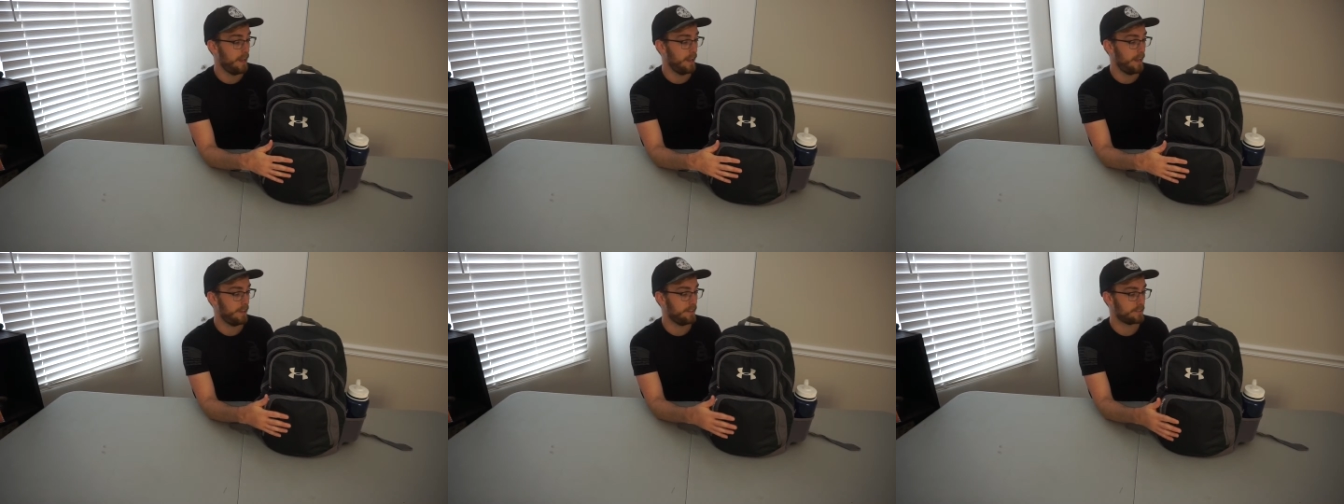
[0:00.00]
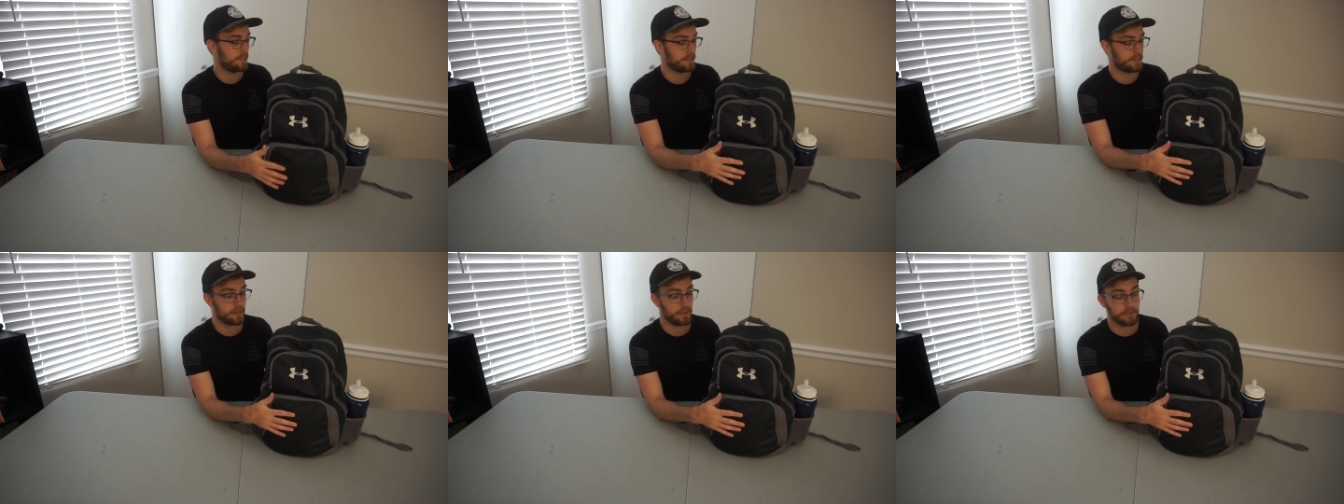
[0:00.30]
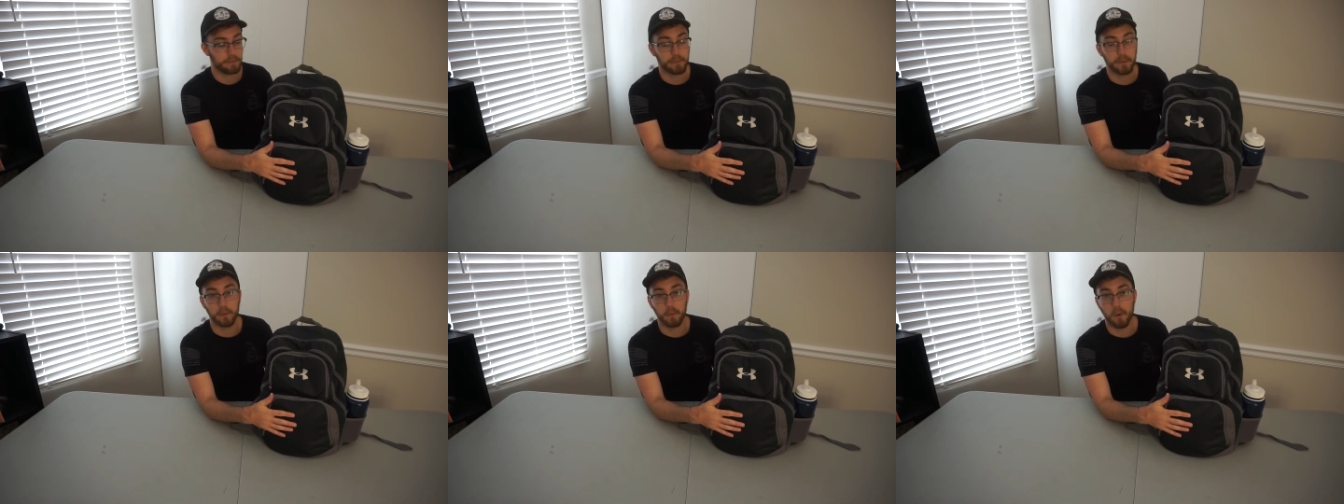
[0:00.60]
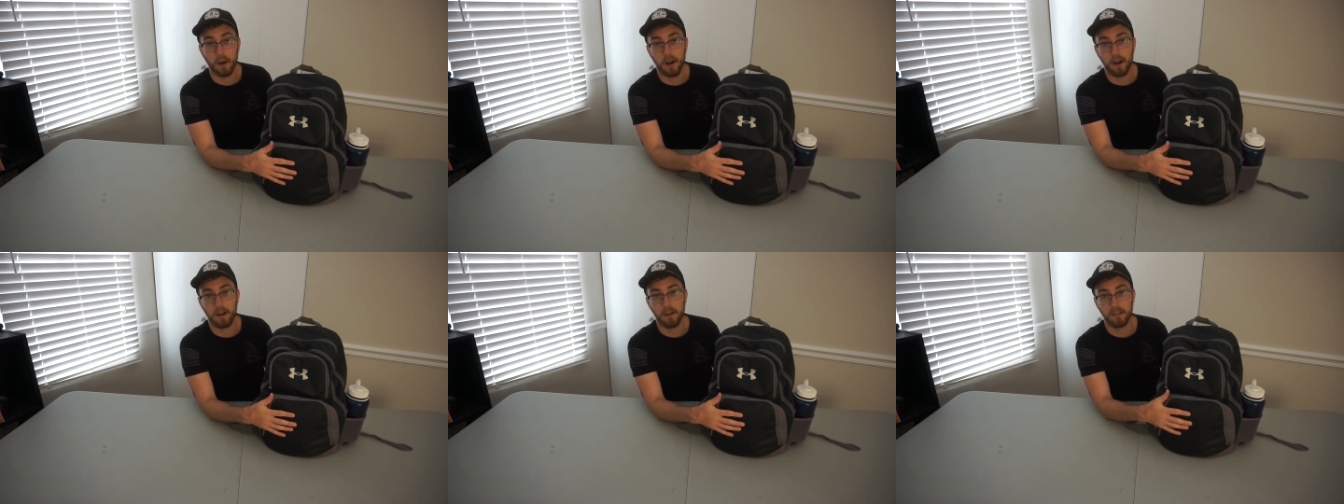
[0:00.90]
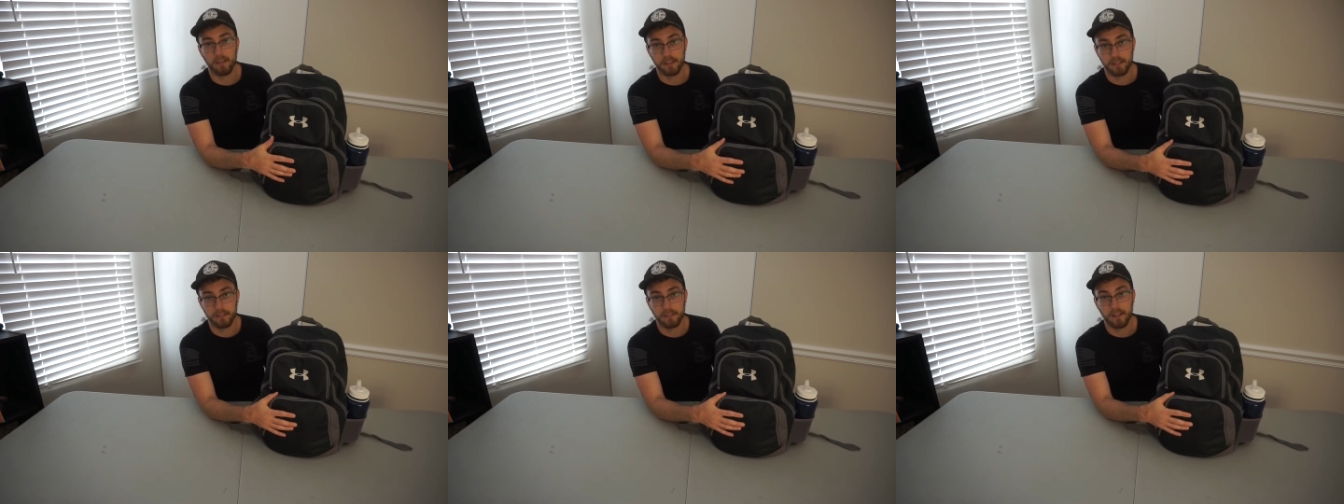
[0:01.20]
It served me
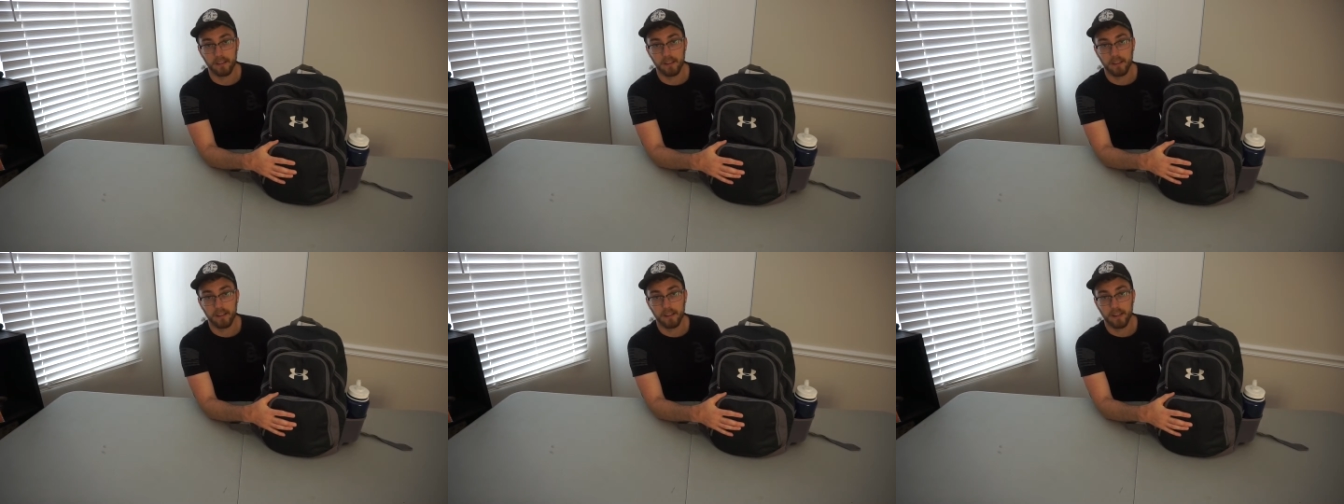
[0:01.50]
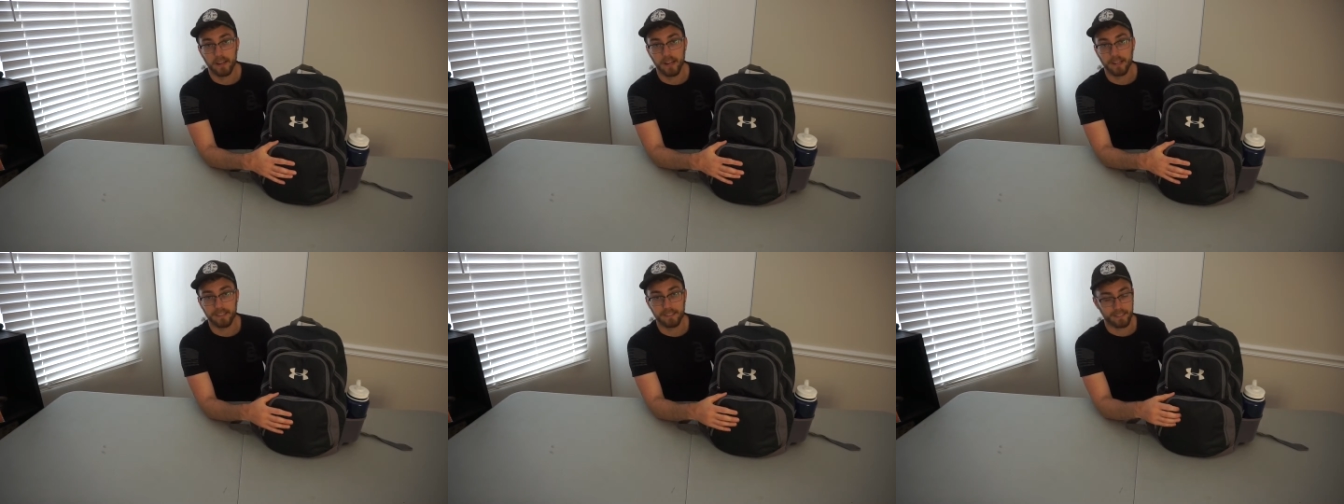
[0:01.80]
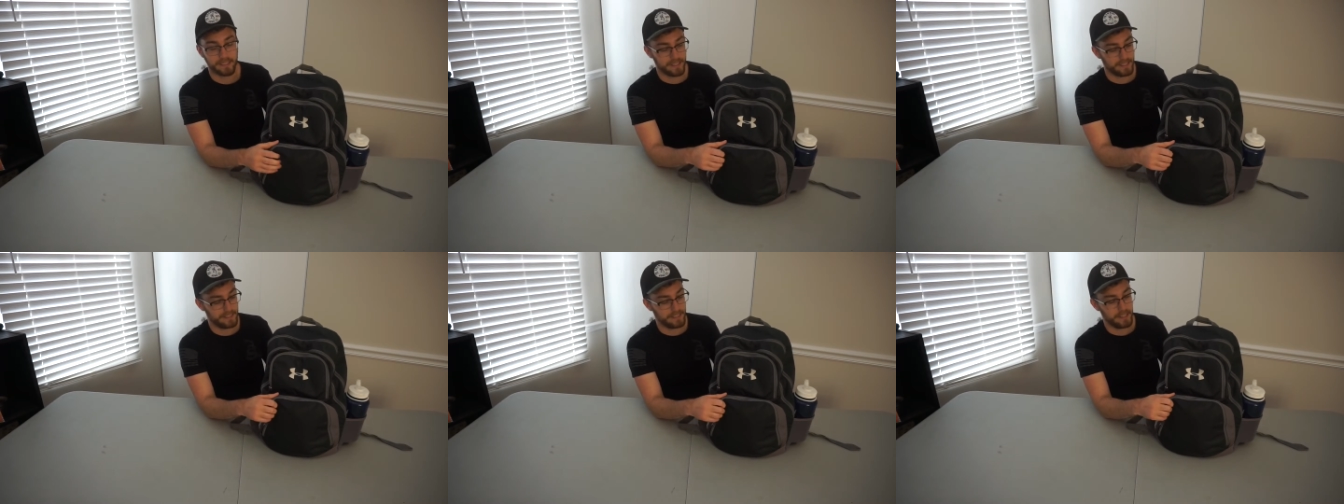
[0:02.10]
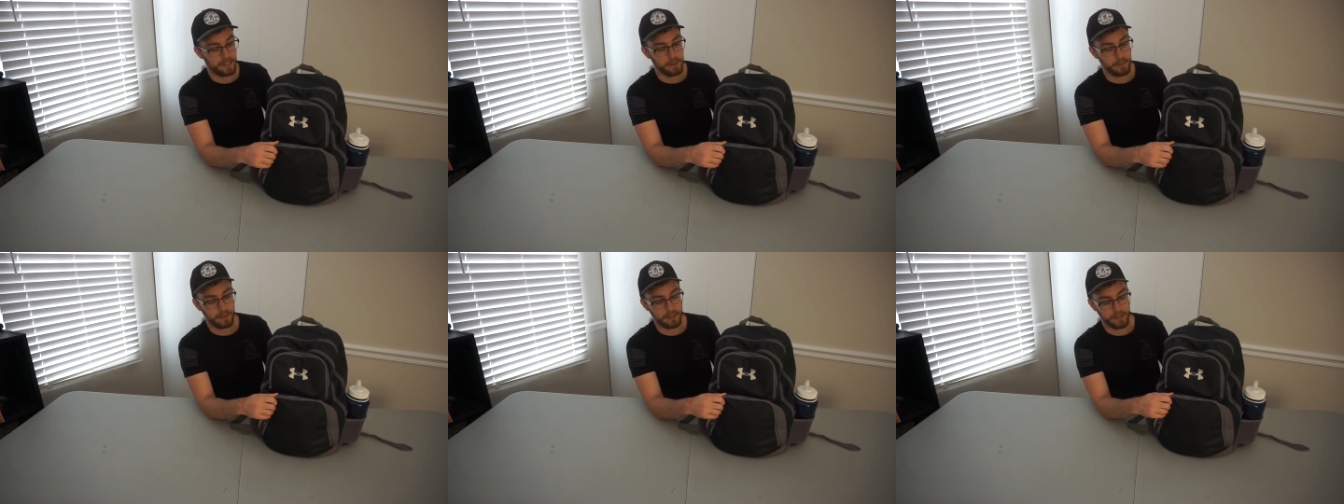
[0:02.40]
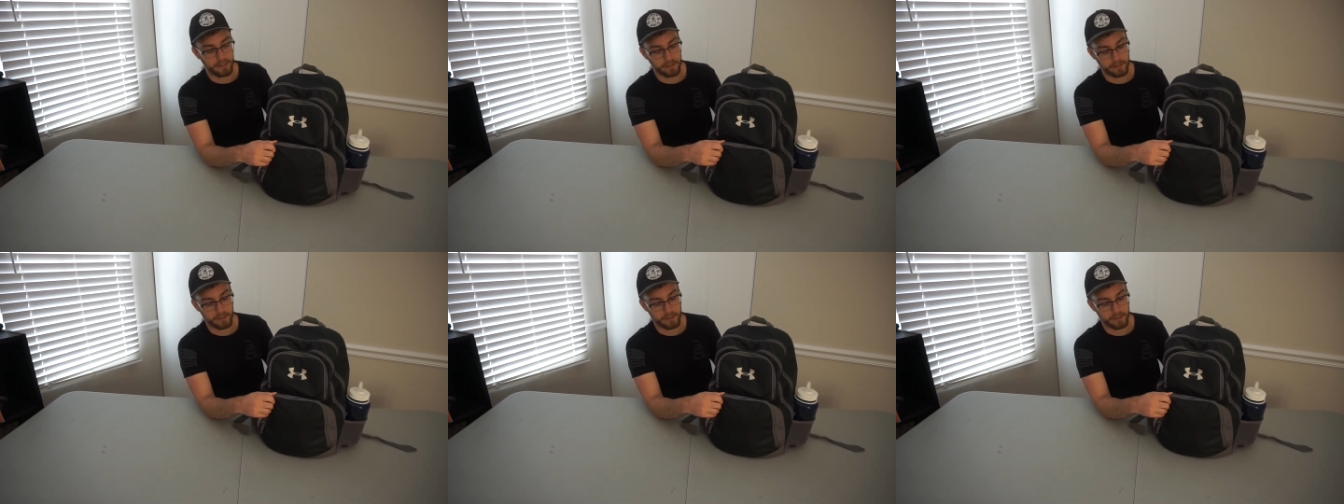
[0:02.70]
well and it's continuing